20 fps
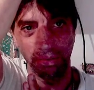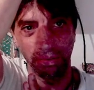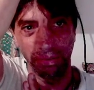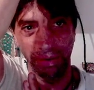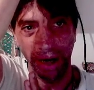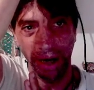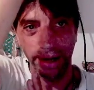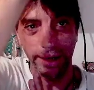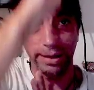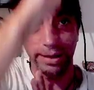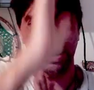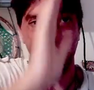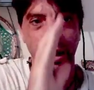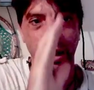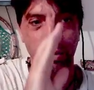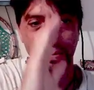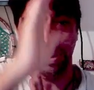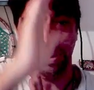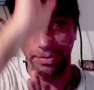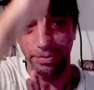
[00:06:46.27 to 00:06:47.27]
right on
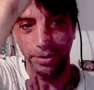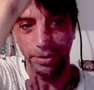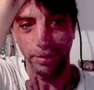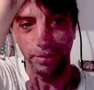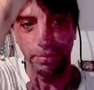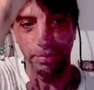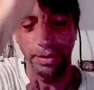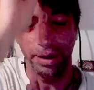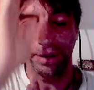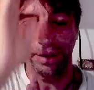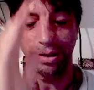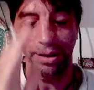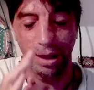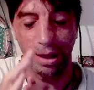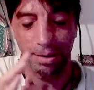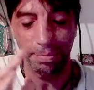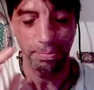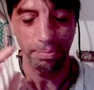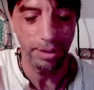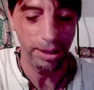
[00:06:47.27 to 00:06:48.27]
top of you whether
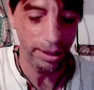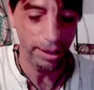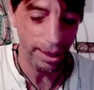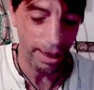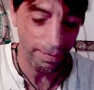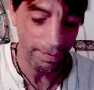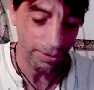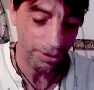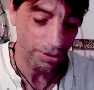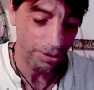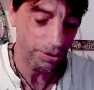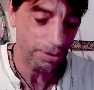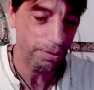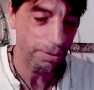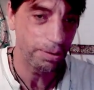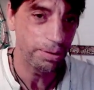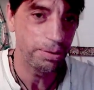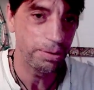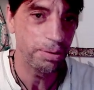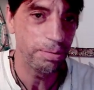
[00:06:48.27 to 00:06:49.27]
that heaven it's
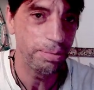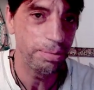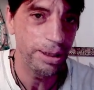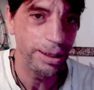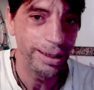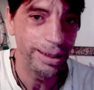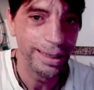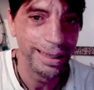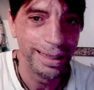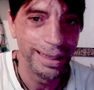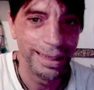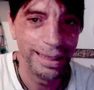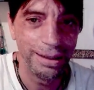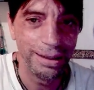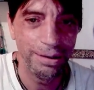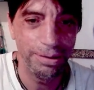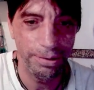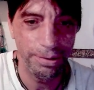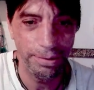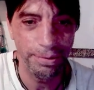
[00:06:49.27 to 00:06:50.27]
going to be
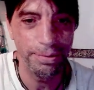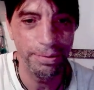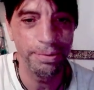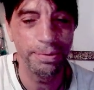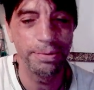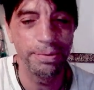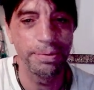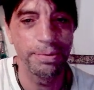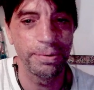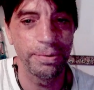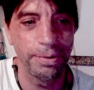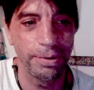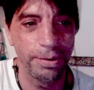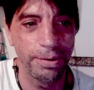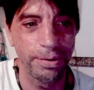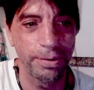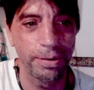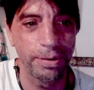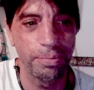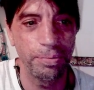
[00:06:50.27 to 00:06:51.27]
you
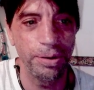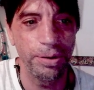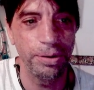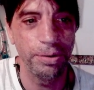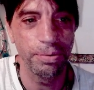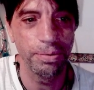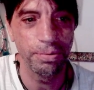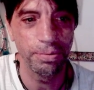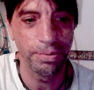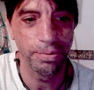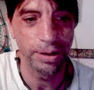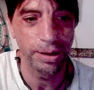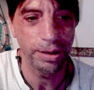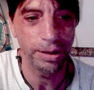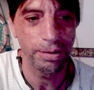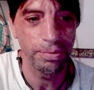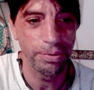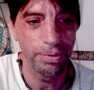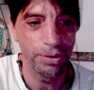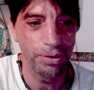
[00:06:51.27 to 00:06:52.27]
gonna be work
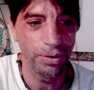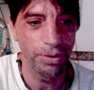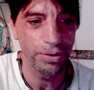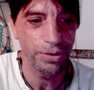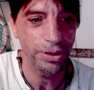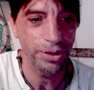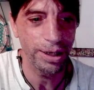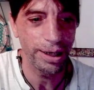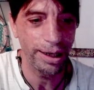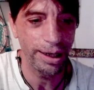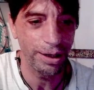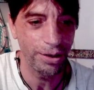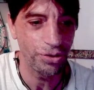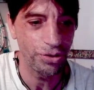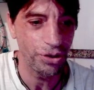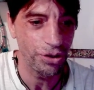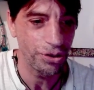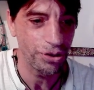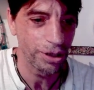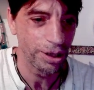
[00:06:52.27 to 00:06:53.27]
with those
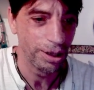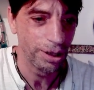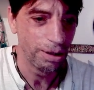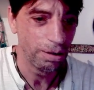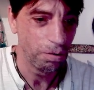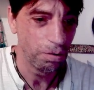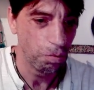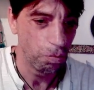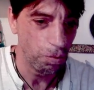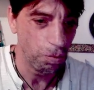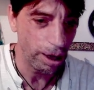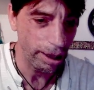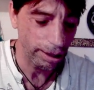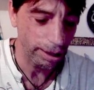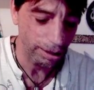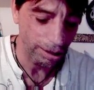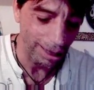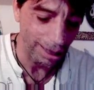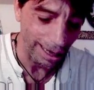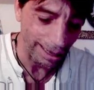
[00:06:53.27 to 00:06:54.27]
energies one
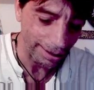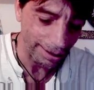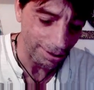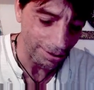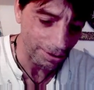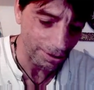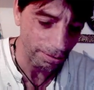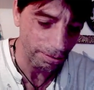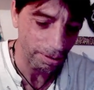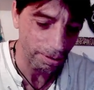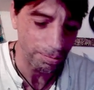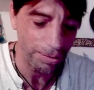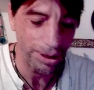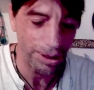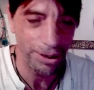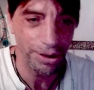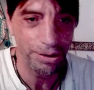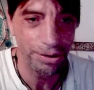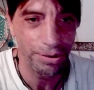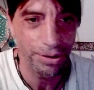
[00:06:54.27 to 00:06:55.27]
o'clock is gonna be
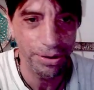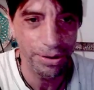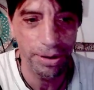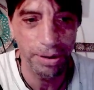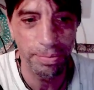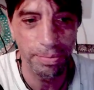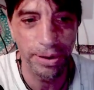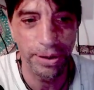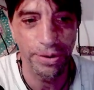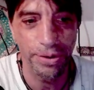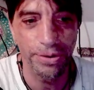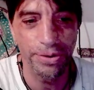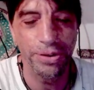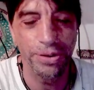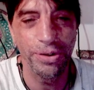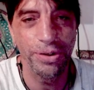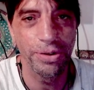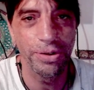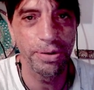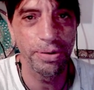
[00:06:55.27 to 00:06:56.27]
interesting because
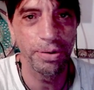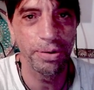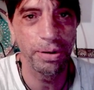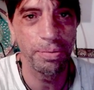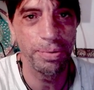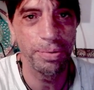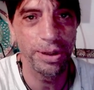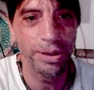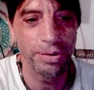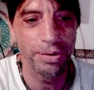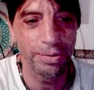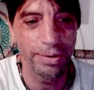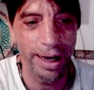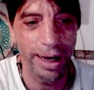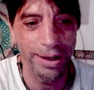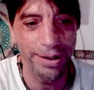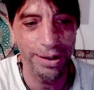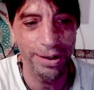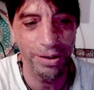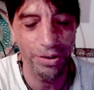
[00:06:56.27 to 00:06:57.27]
this is gonna be the
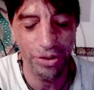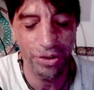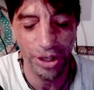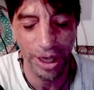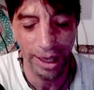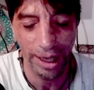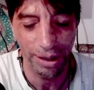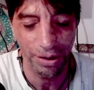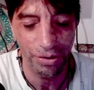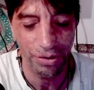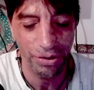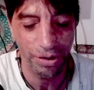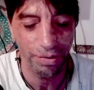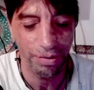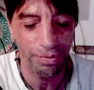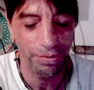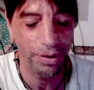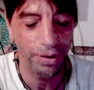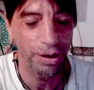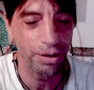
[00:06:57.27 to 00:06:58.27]
rising challenge
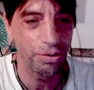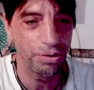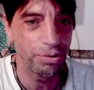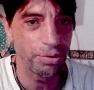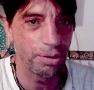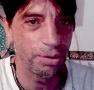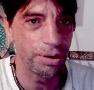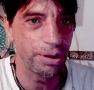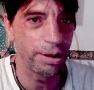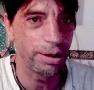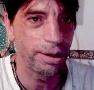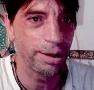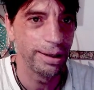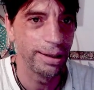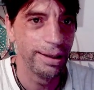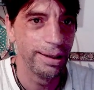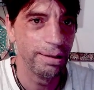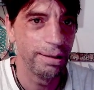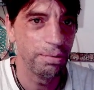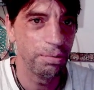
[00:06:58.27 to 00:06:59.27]
of authority
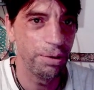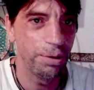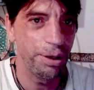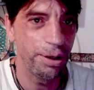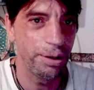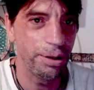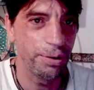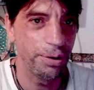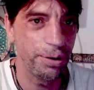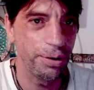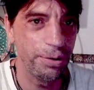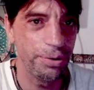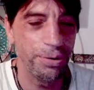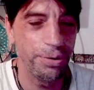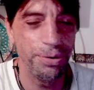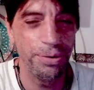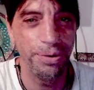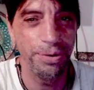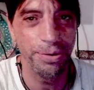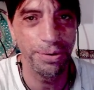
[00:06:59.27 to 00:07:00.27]
what are you going to
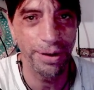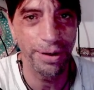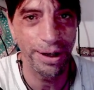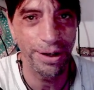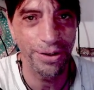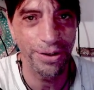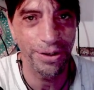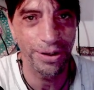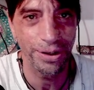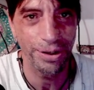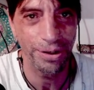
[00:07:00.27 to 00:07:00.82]
do as an